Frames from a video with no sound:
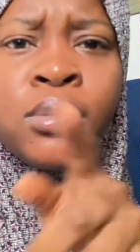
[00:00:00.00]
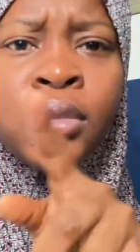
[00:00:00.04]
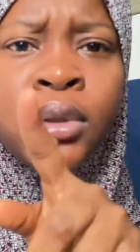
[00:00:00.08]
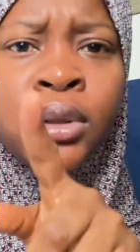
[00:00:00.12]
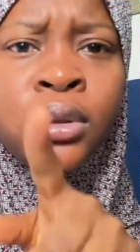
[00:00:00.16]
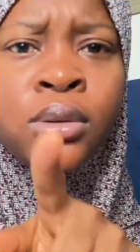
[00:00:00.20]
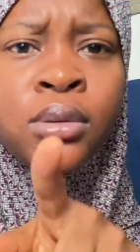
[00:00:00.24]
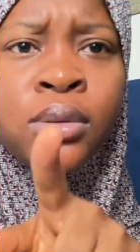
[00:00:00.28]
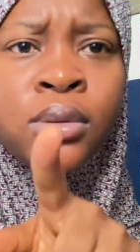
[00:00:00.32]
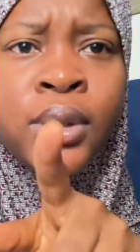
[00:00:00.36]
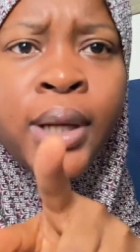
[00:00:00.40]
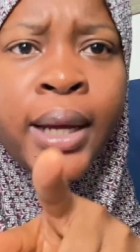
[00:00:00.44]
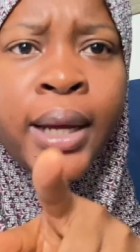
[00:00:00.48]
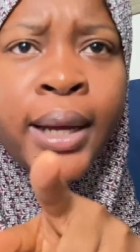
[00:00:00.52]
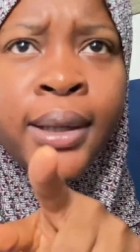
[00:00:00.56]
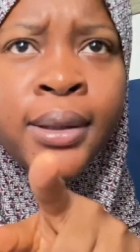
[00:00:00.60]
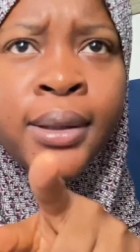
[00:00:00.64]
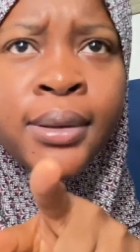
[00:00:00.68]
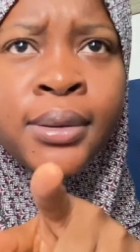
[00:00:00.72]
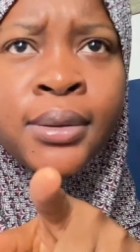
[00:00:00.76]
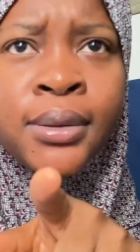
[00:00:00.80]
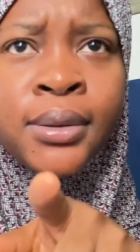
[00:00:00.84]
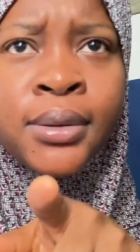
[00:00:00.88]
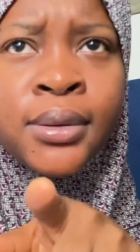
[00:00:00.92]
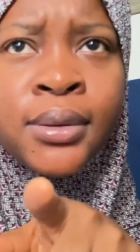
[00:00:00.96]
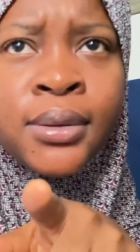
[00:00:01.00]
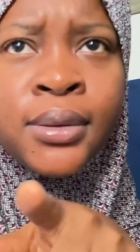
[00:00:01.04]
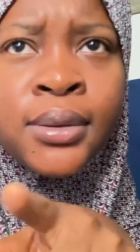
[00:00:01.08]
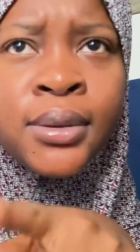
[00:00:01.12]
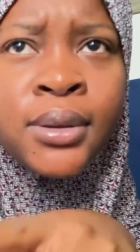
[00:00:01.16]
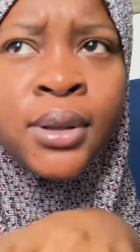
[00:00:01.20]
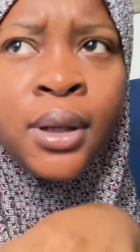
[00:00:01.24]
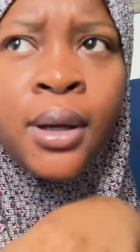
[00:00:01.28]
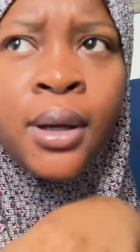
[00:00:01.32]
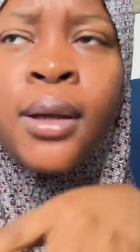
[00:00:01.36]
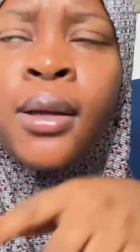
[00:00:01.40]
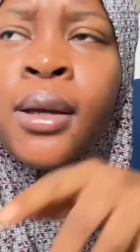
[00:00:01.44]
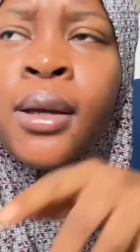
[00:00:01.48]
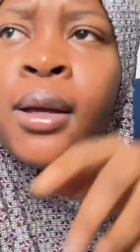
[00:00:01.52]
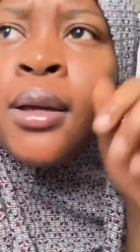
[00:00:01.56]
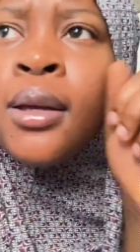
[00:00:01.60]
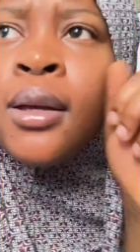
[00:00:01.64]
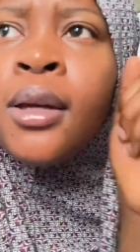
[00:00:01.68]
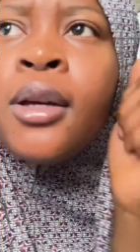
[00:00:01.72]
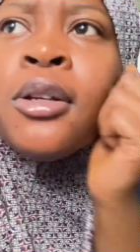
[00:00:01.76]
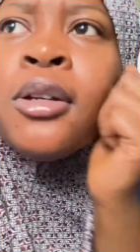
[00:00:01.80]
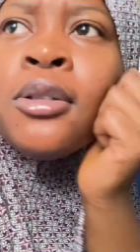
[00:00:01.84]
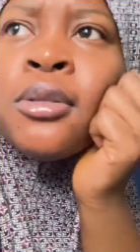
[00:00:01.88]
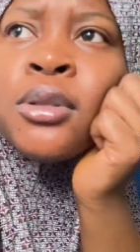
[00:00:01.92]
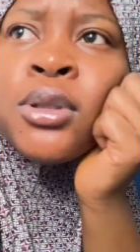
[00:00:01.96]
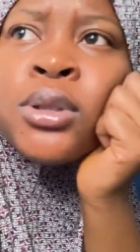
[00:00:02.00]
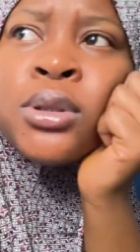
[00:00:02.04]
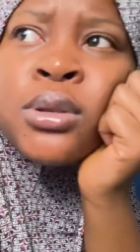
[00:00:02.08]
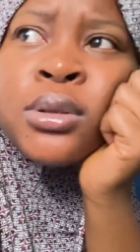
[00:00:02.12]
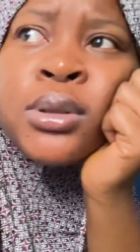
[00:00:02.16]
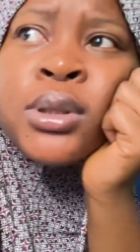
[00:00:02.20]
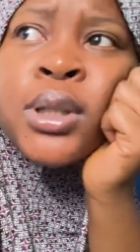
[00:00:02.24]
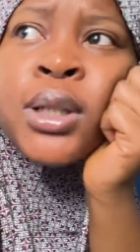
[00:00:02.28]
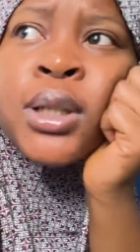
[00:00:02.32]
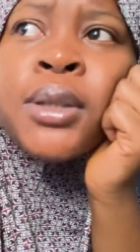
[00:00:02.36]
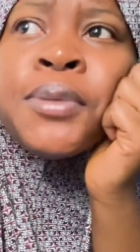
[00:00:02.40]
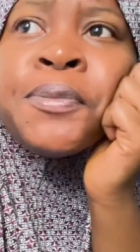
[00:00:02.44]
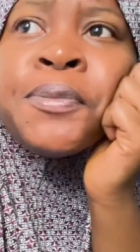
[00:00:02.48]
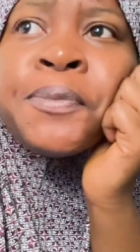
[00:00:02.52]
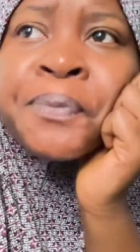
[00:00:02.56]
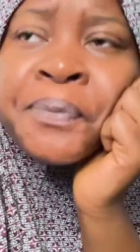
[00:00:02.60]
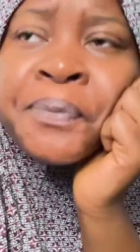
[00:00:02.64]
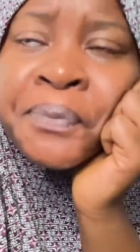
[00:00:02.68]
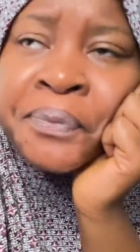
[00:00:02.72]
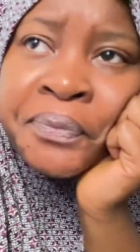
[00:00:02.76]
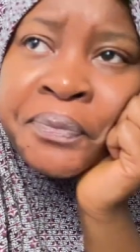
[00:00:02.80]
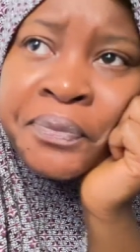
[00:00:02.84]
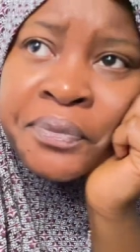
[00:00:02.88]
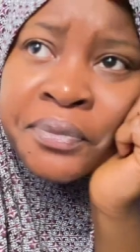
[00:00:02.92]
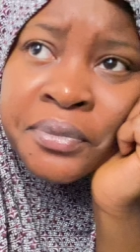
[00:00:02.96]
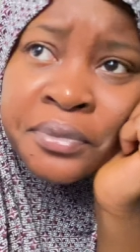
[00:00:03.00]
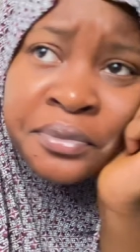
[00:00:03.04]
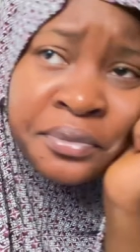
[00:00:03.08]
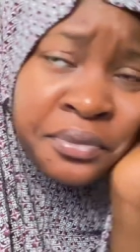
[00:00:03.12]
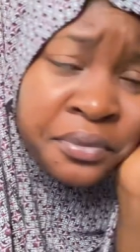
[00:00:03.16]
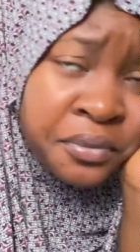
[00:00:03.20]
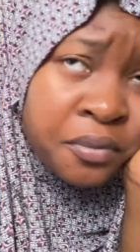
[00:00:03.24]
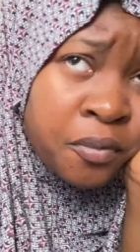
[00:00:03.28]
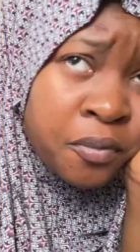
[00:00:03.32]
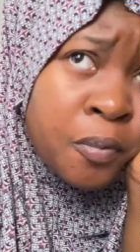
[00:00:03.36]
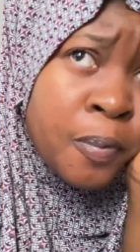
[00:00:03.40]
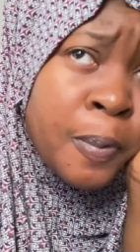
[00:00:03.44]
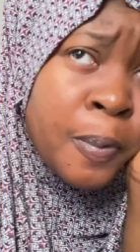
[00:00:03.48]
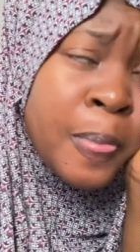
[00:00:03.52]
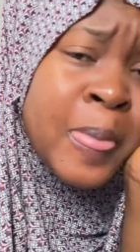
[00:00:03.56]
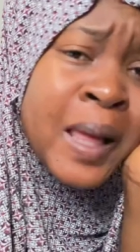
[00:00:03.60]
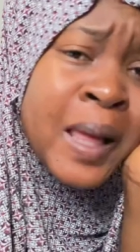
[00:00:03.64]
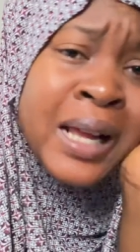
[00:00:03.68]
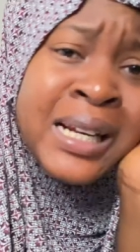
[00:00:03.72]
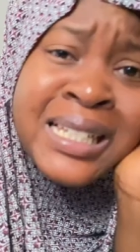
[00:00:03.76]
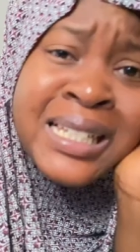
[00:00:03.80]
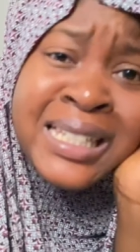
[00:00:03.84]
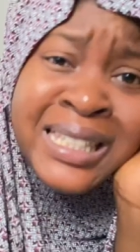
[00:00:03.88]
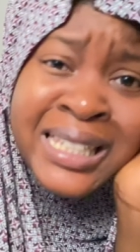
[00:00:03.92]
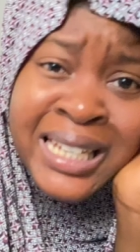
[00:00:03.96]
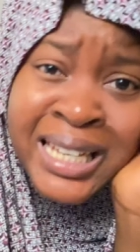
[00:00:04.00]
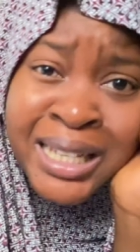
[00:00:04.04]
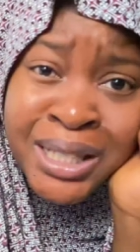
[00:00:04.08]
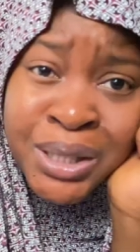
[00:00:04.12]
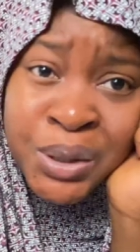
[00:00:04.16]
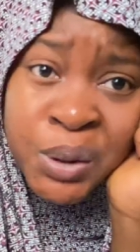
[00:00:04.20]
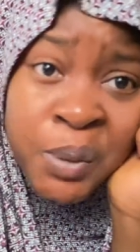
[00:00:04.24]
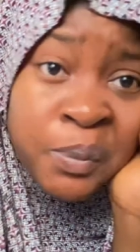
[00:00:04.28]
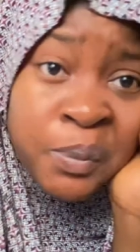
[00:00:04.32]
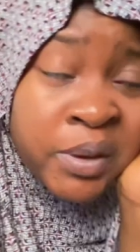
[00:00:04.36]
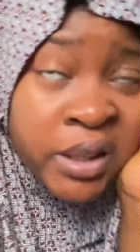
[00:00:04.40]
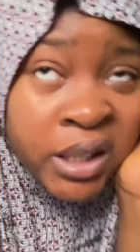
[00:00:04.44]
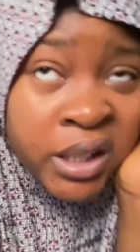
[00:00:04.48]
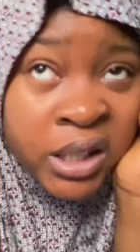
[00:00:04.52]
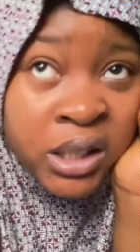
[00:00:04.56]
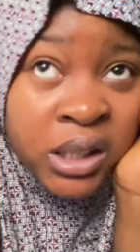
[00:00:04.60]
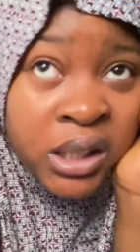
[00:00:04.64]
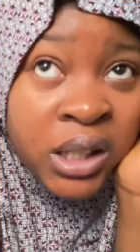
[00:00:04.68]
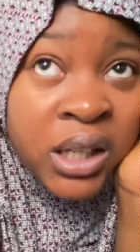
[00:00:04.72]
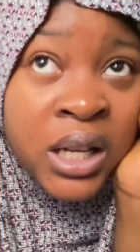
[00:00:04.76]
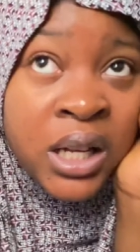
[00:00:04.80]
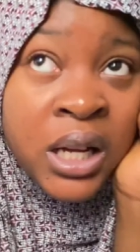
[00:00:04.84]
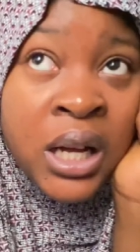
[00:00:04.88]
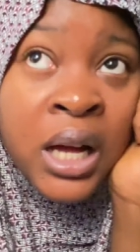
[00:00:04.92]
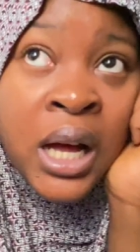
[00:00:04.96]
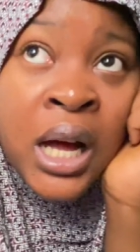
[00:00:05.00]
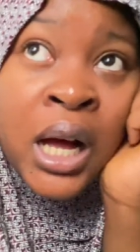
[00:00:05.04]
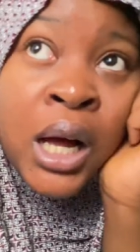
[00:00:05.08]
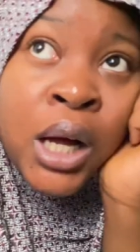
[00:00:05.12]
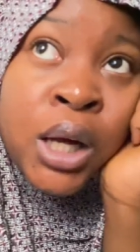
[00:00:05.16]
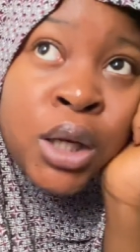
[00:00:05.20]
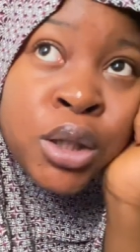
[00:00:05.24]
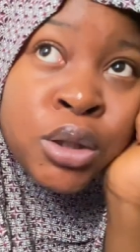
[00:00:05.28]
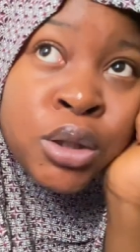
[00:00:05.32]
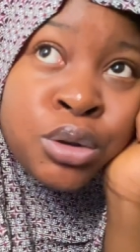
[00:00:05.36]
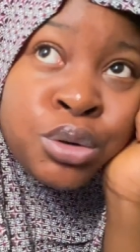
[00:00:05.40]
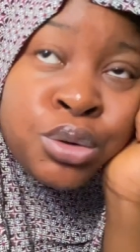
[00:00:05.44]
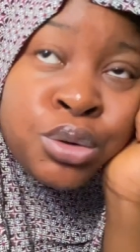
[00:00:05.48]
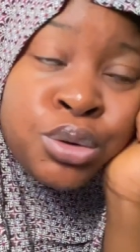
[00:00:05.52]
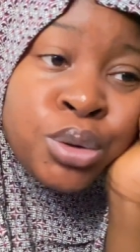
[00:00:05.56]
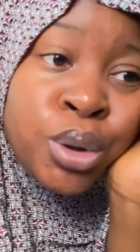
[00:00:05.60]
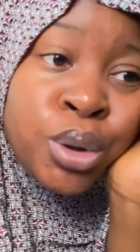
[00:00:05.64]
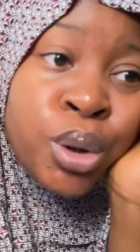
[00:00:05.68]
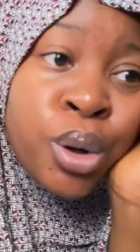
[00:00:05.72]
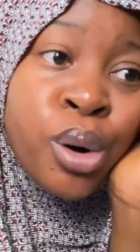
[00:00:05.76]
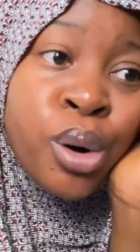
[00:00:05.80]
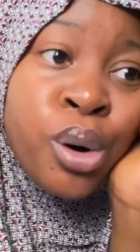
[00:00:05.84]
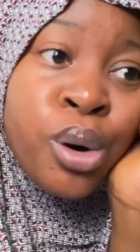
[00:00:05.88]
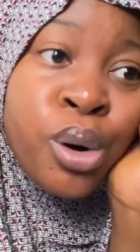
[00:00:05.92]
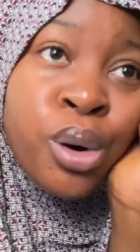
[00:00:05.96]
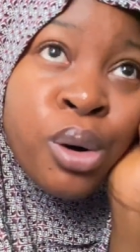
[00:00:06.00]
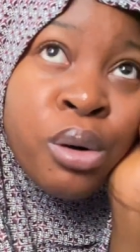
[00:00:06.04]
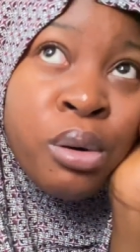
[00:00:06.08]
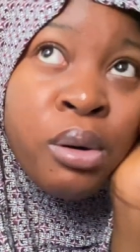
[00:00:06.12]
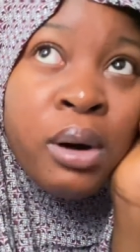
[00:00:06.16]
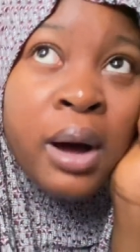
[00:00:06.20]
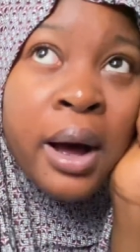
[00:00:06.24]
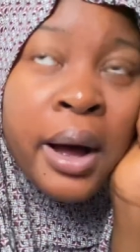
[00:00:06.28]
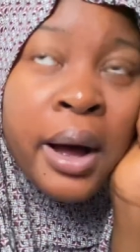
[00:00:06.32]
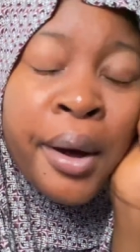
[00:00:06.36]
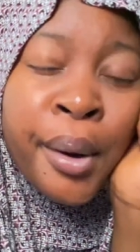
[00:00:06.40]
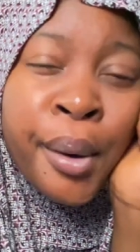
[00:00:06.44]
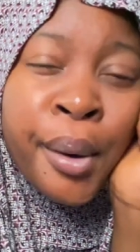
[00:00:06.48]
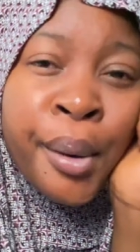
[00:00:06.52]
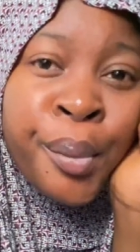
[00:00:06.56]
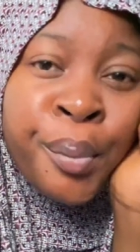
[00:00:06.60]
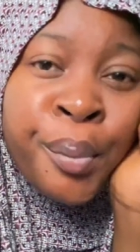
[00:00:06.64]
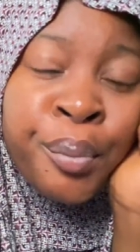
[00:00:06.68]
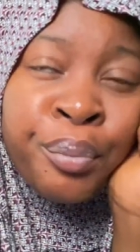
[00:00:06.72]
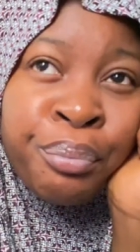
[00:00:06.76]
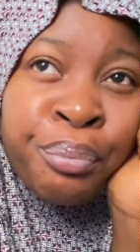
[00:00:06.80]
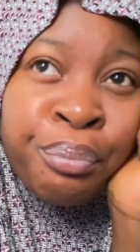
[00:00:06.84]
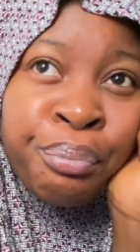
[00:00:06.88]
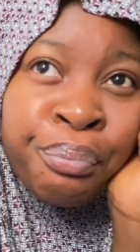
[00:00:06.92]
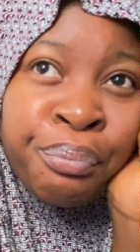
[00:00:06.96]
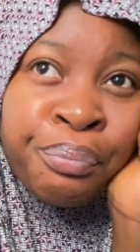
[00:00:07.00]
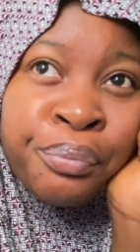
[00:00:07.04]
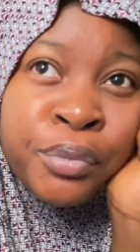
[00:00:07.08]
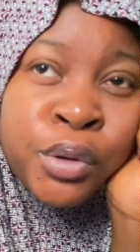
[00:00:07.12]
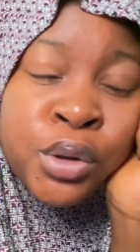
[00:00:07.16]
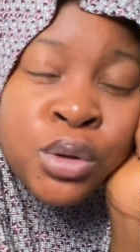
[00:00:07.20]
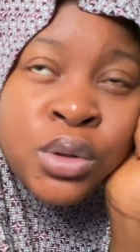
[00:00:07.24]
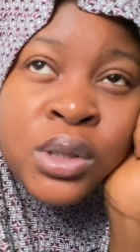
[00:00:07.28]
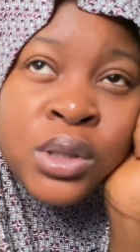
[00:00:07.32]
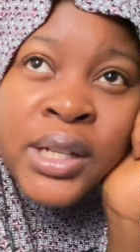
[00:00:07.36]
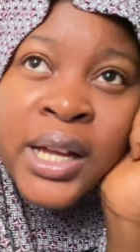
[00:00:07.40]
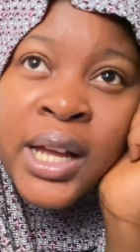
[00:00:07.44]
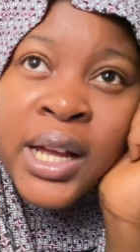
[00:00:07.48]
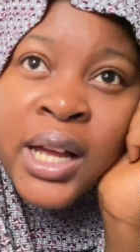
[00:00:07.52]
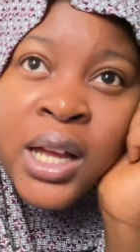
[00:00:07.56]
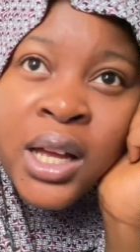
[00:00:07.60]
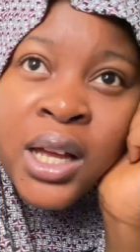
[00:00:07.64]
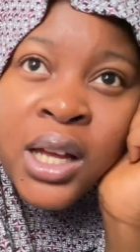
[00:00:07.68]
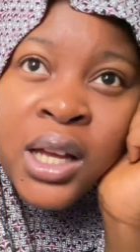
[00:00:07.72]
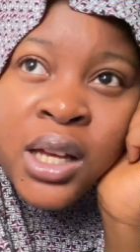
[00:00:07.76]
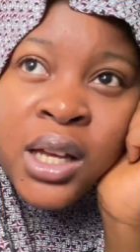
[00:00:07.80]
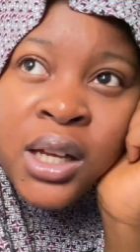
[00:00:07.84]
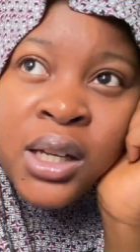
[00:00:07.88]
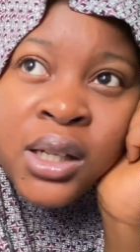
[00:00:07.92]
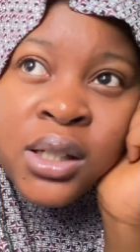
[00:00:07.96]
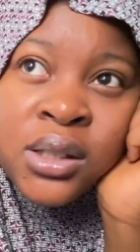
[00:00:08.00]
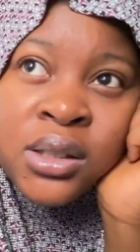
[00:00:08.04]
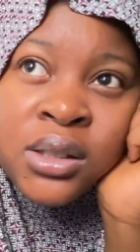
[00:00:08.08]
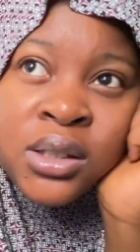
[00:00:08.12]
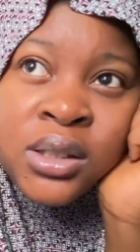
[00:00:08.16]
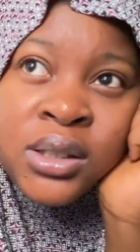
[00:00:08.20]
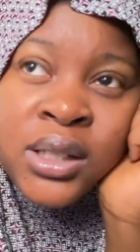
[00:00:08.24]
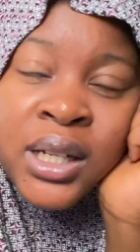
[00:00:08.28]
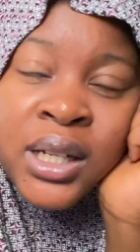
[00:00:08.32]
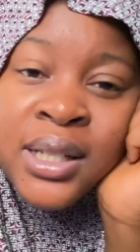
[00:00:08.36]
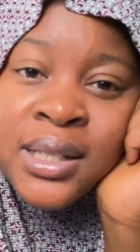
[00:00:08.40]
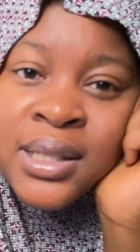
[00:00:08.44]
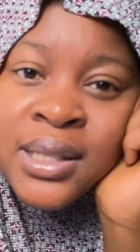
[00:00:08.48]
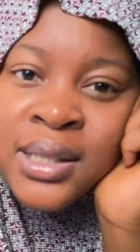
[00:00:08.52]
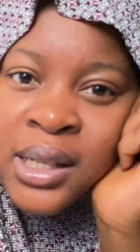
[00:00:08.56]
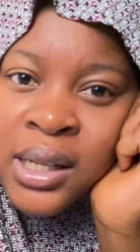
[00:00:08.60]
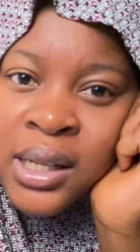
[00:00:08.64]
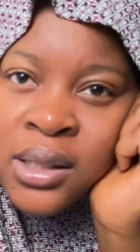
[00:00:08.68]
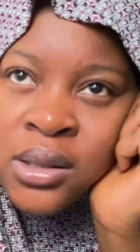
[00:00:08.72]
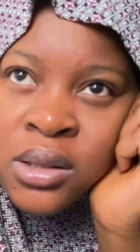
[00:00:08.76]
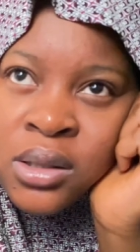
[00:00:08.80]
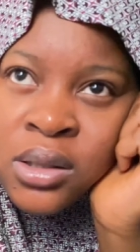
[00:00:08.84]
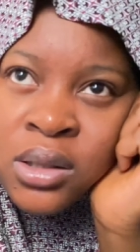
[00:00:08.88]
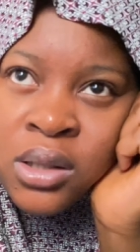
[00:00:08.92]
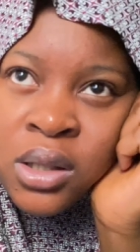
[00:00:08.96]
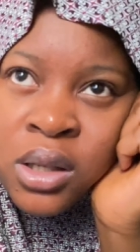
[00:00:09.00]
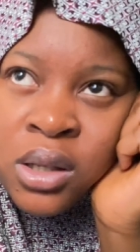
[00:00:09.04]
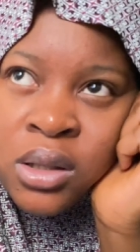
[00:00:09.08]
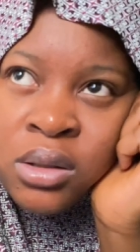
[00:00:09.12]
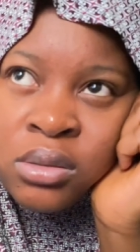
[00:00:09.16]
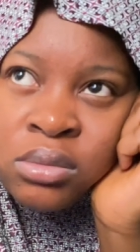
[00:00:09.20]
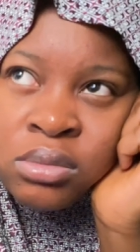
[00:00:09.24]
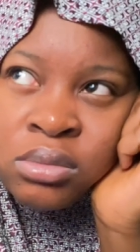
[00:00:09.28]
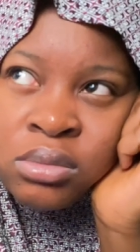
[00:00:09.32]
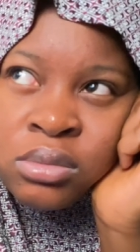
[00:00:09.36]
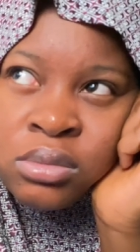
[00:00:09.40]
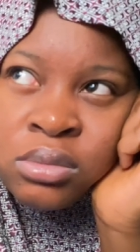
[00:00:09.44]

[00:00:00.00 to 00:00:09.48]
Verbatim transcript: it's to 9 yeah yeah yeah it's to 9 this 8 something so um today today is saturday